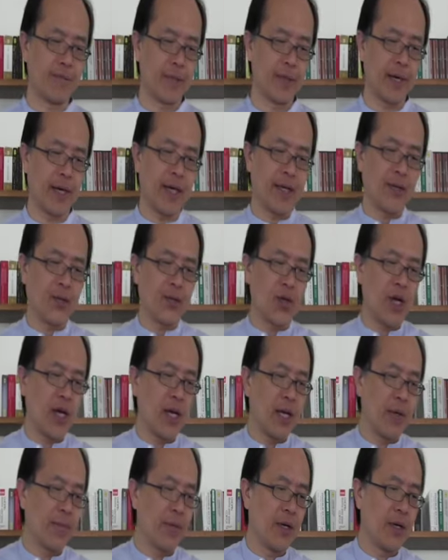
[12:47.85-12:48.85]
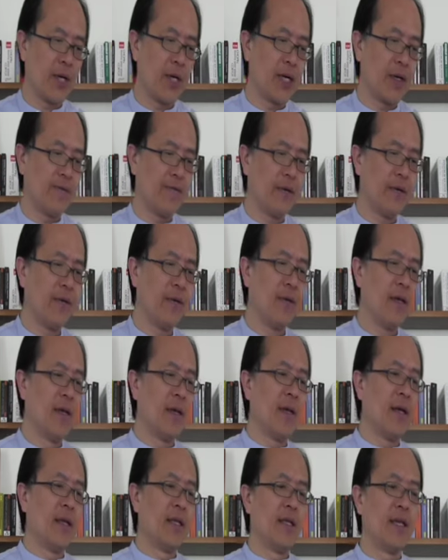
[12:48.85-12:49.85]
Okay, slide number 11,
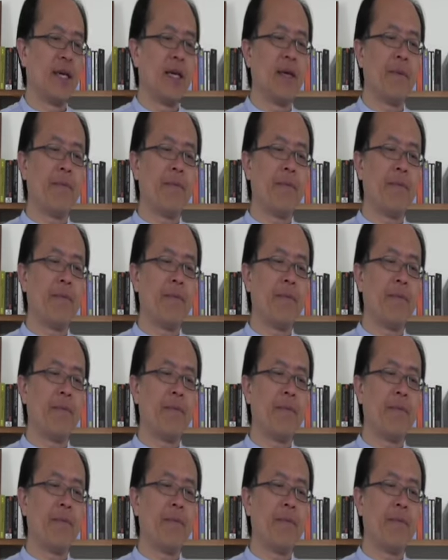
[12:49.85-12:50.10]
the